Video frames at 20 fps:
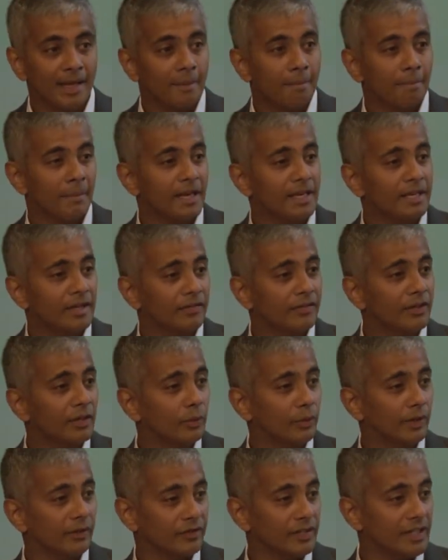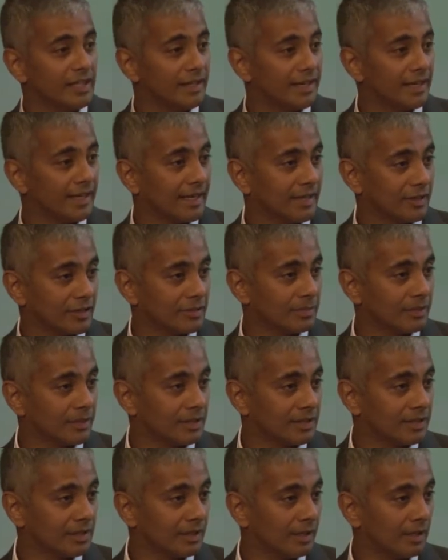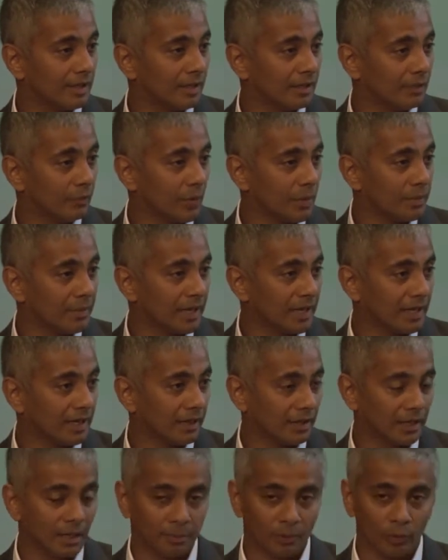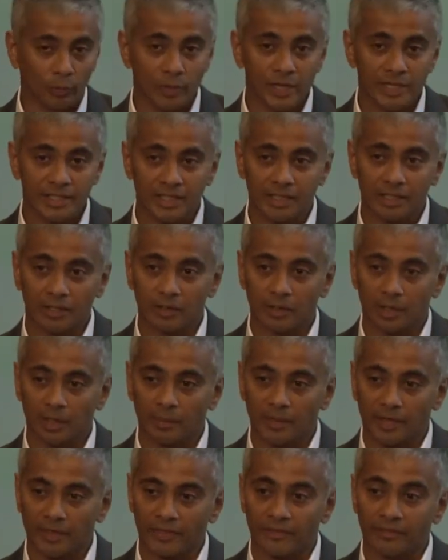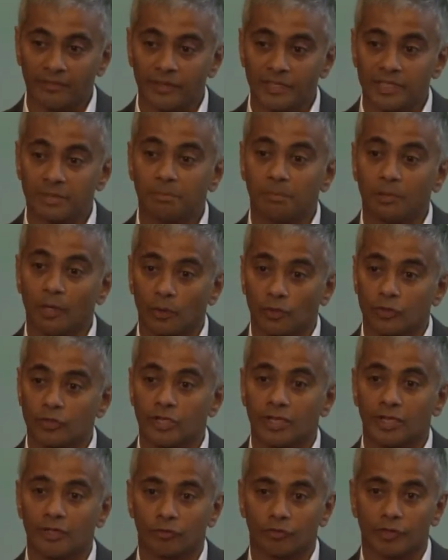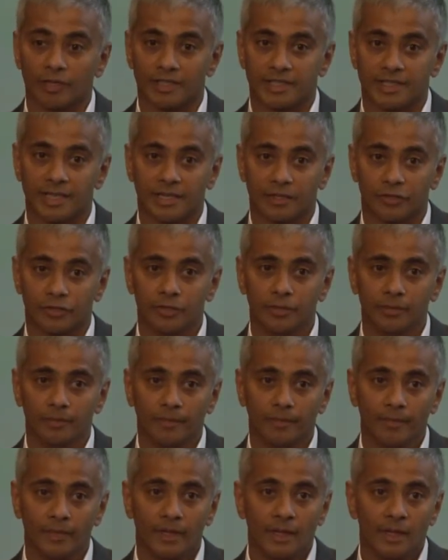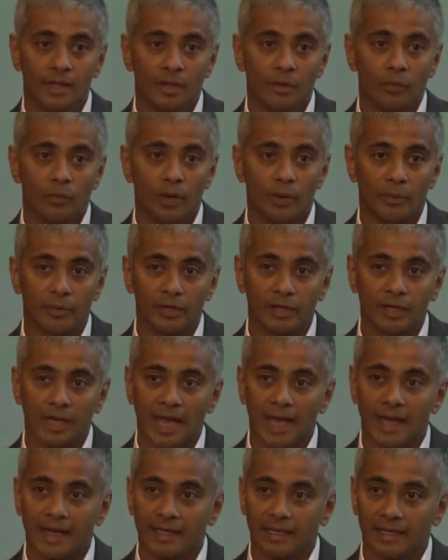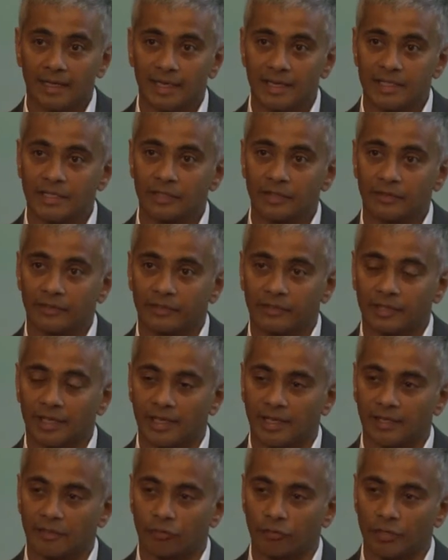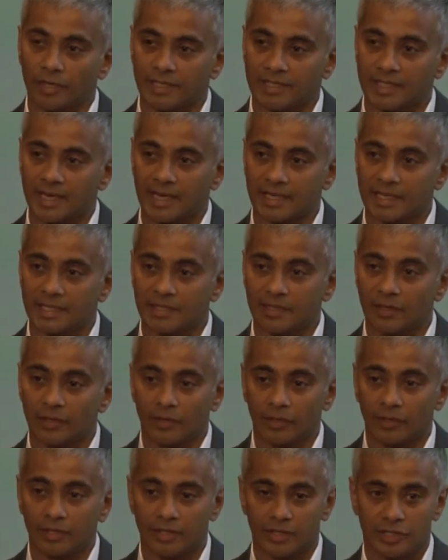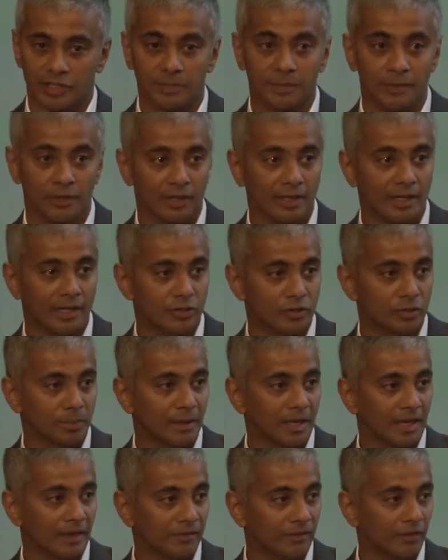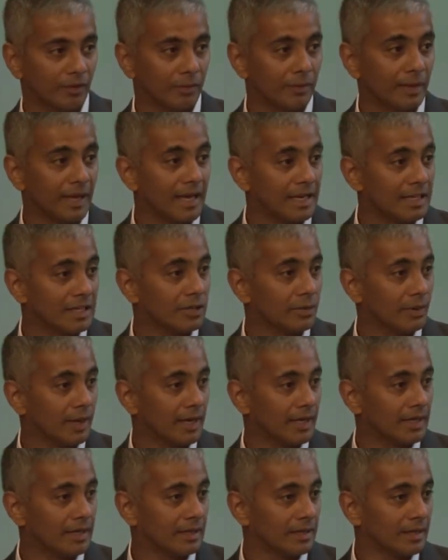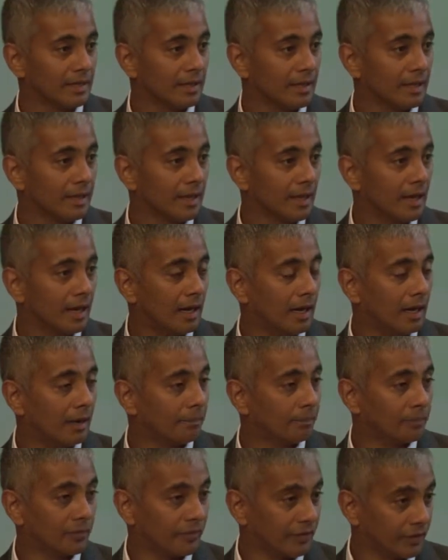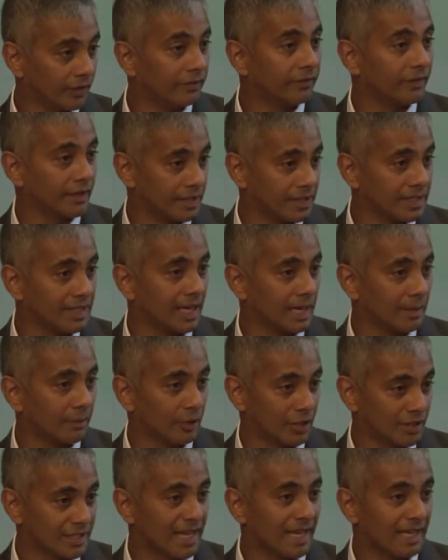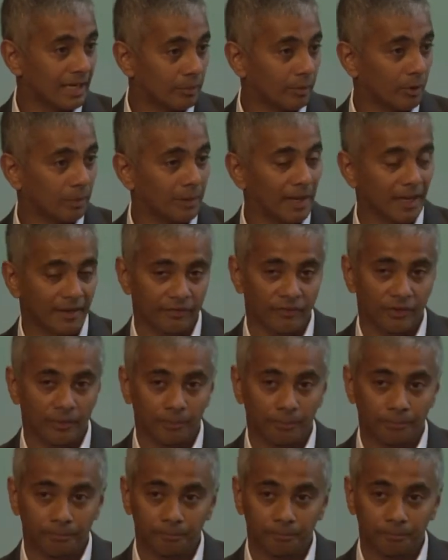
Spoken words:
Many of you would have seen the announcement we made a couple of weeks ago about the first blockchain transaction, where we had a letter of credit transacted on a distributed ledger platform end-to-end for the first time on a scalable platform.